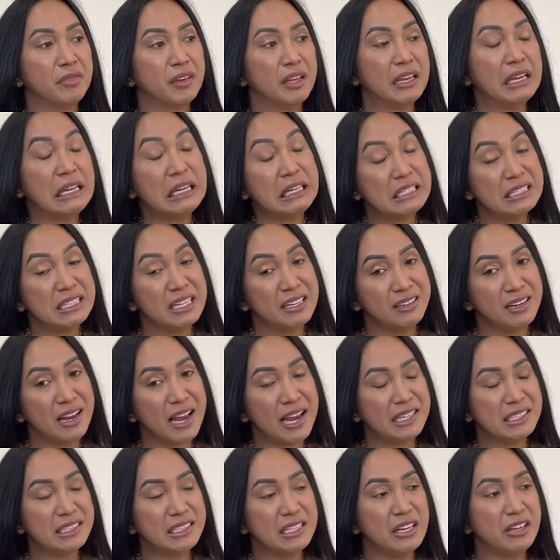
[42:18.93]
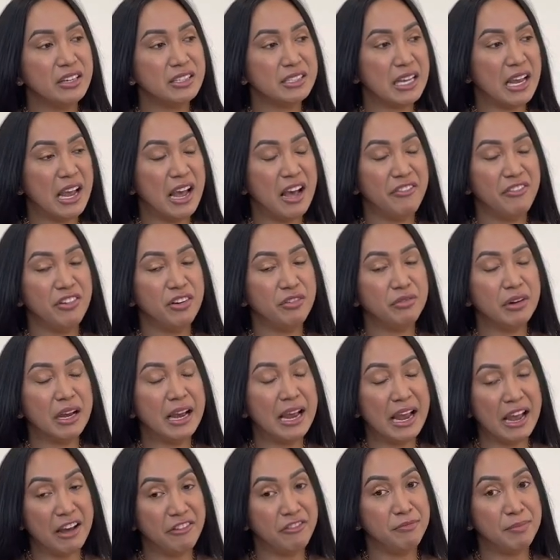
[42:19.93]
eating nicely, because I
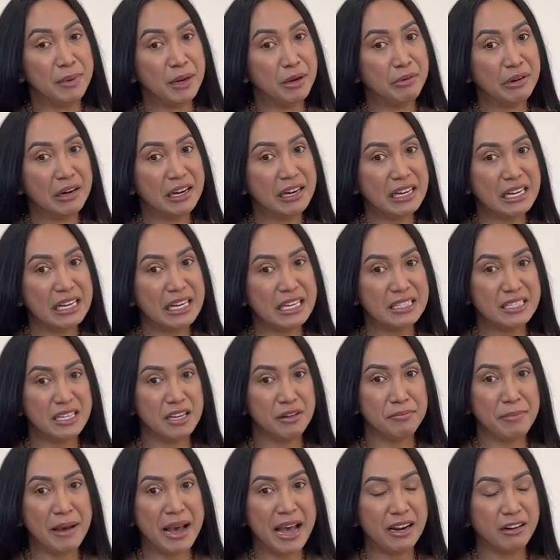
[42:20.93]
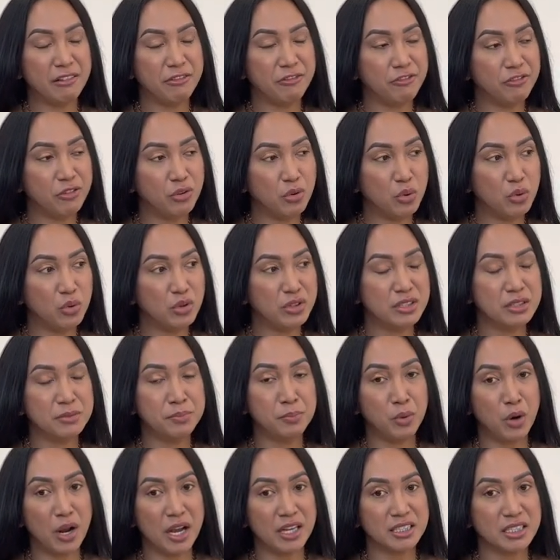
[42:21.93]
have been really eating bad foods,
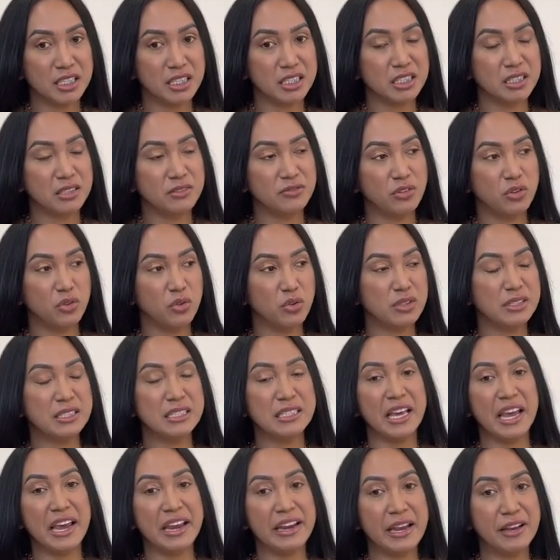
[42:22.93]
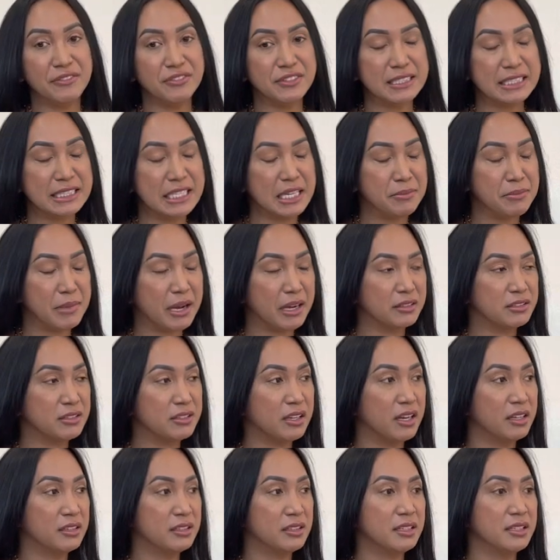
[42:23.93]
processed foods, KFC,
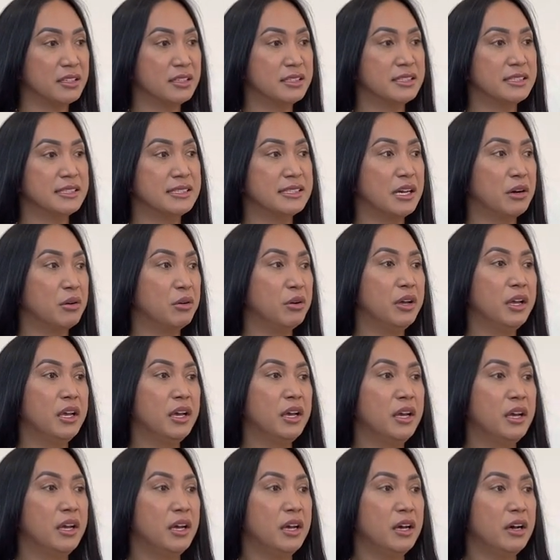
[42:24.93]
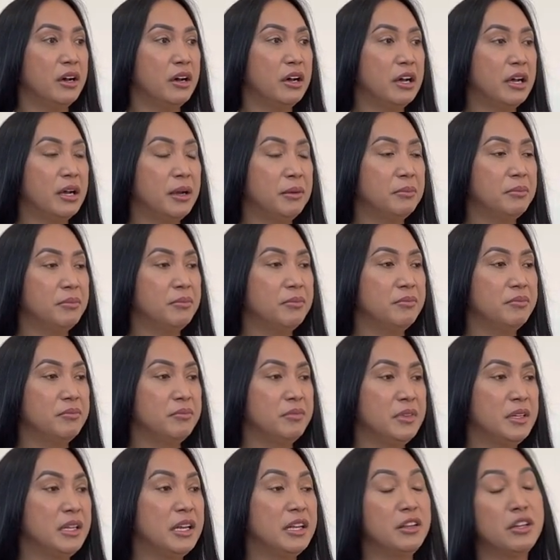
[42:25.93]
McDonald's. So
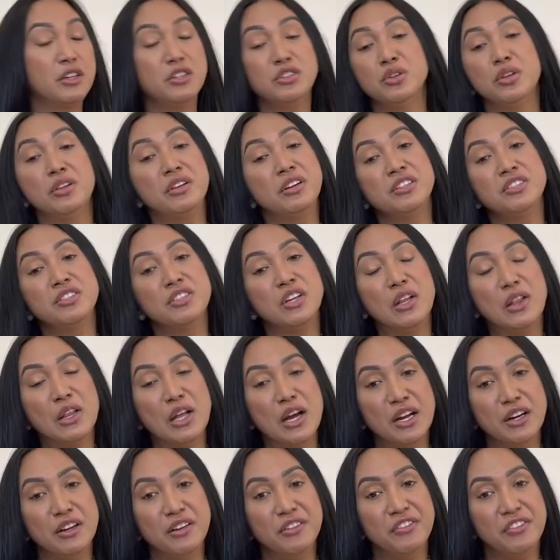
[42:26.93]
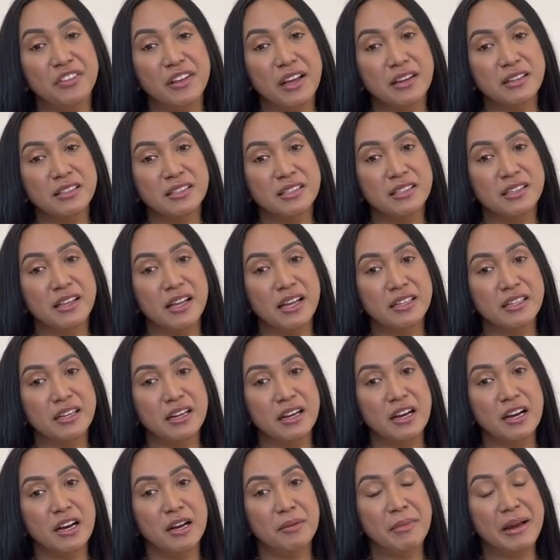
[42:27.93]
yeah, there's a lot of things that
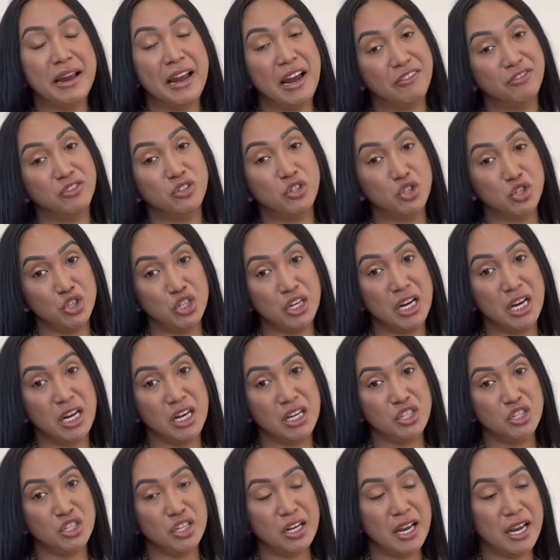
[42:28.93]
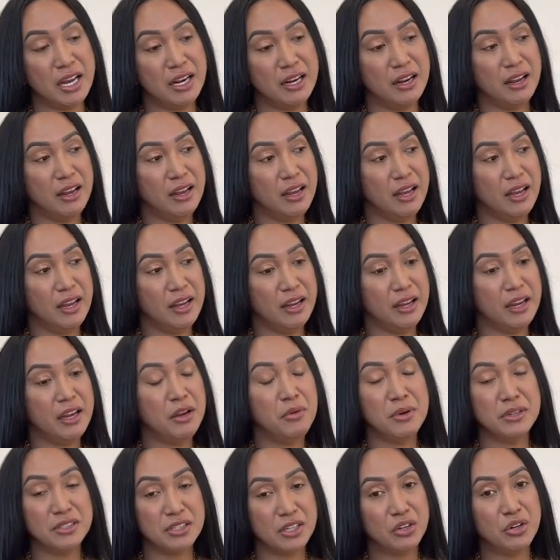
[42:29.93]
I have to change, and it
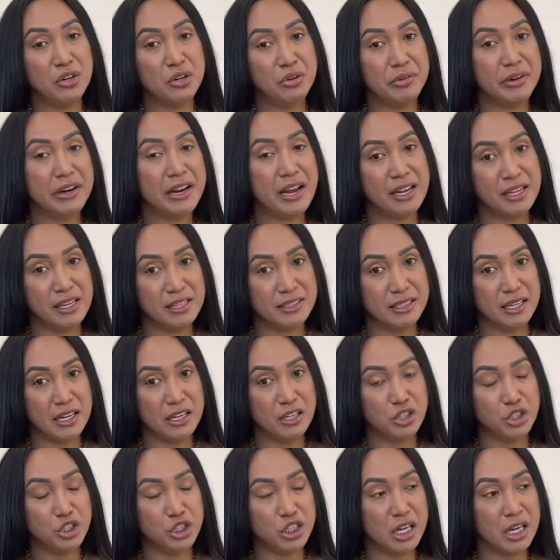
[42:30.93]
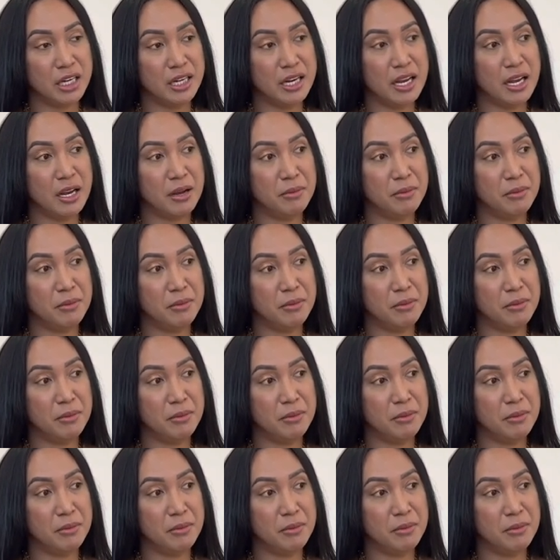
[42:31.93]
was a good realization.